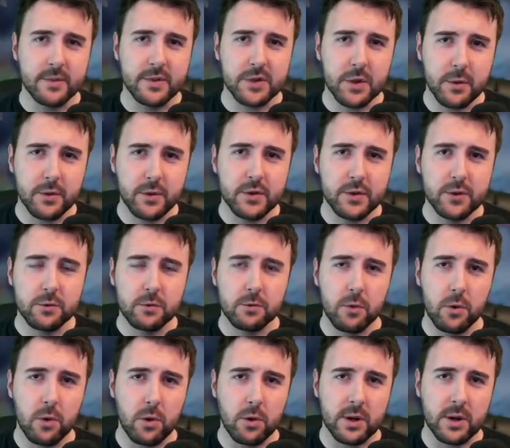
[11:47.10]
so
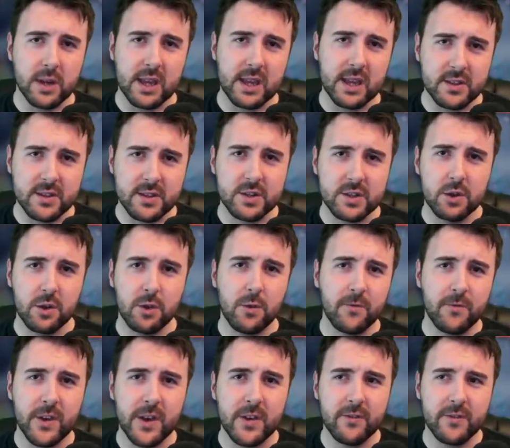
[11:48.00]
Skrorg is
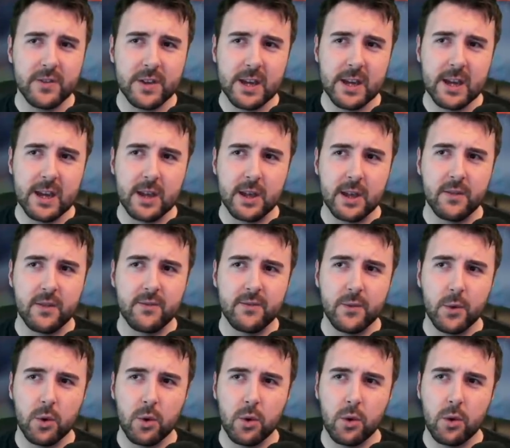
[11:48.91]
250
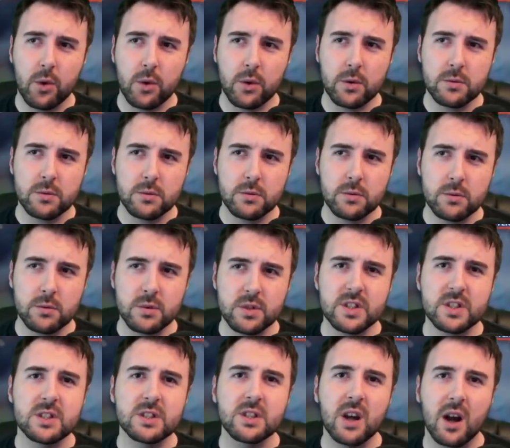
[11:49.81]
for
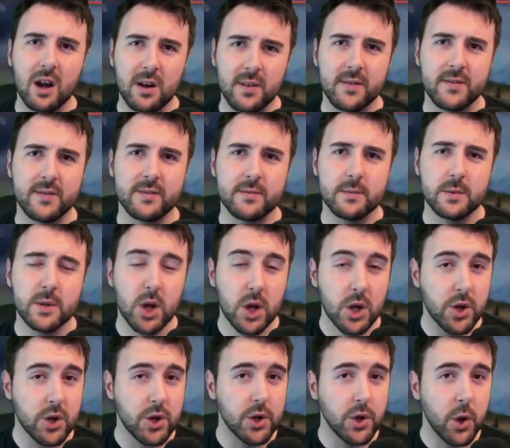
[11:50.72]
stuff.
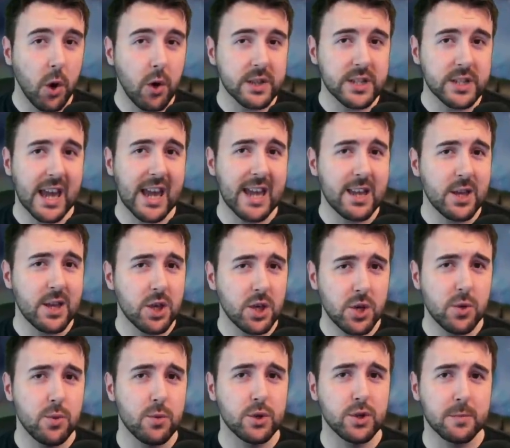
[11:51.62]
Not a
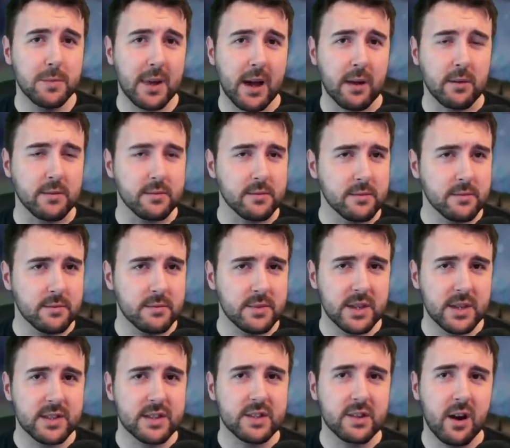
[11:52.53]
huge amount.
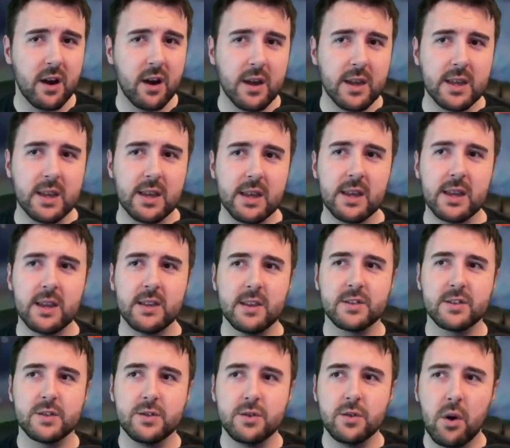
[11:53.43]
This guy
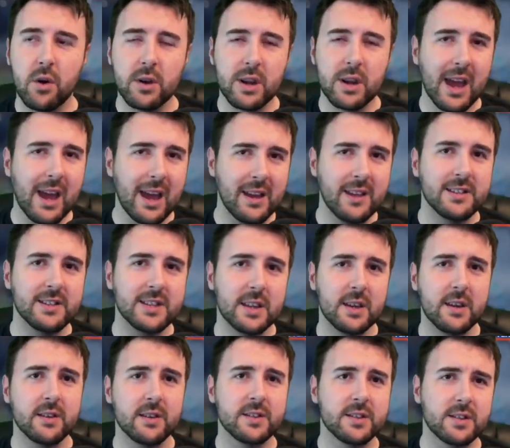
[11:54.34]
is not an
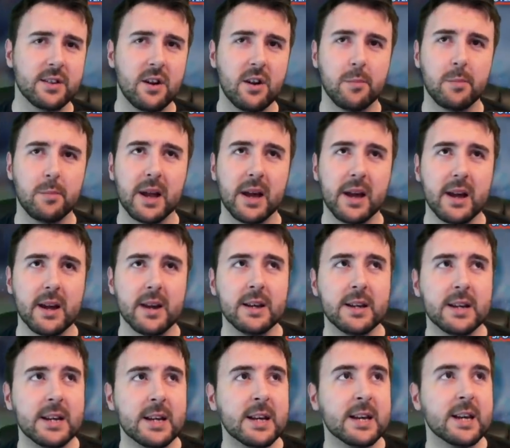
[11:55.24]
A-tier star player.
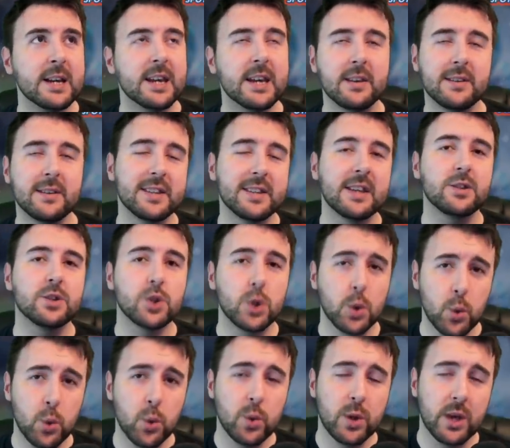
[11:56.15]
He is a
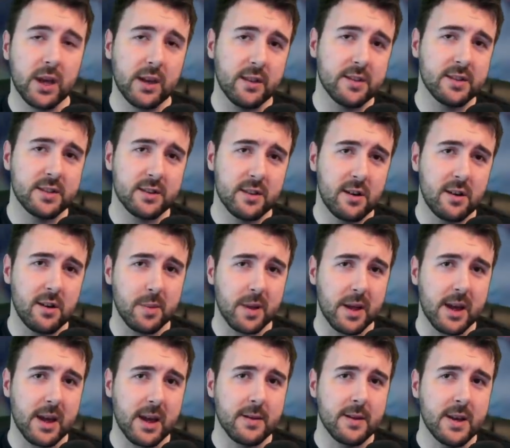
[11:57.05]
toolkit star
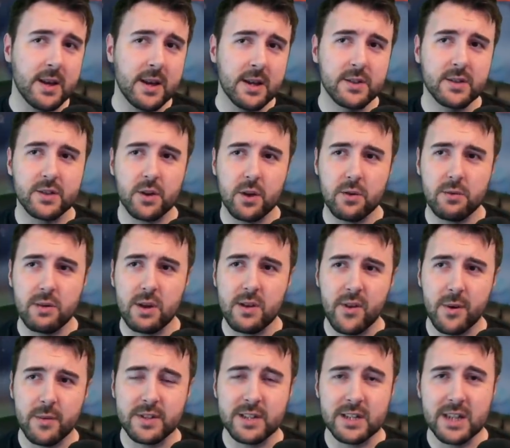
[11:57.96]
player. So
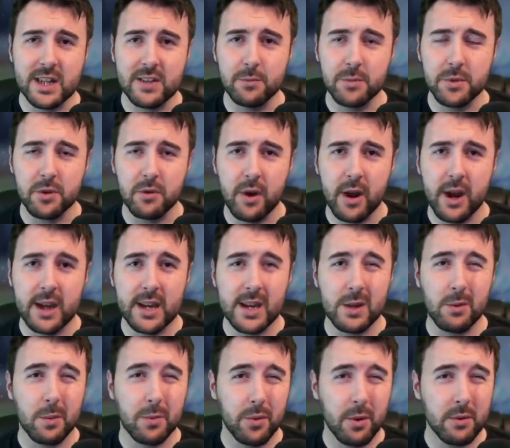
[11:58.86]
if I was going to give him a grade,
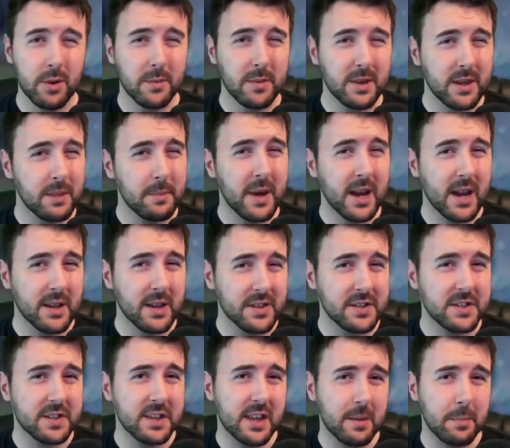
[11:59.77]
it would probably be about a
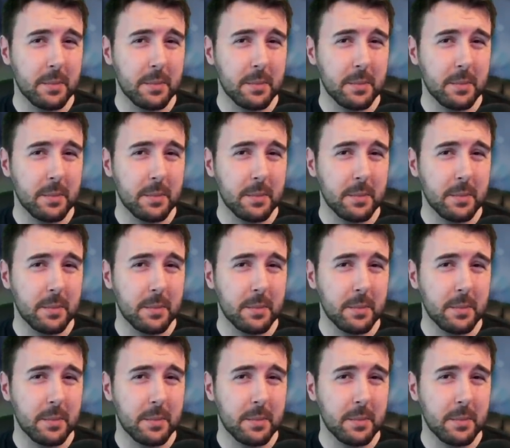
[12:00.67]
C